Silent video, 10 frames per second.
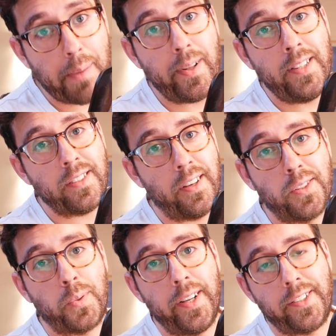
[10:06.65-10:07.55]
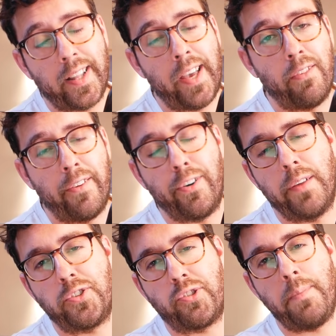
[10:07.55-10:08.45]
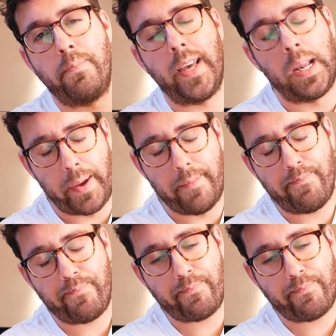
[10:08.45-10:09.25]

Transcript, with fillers: happens on Twitch later on for another stream in a bit.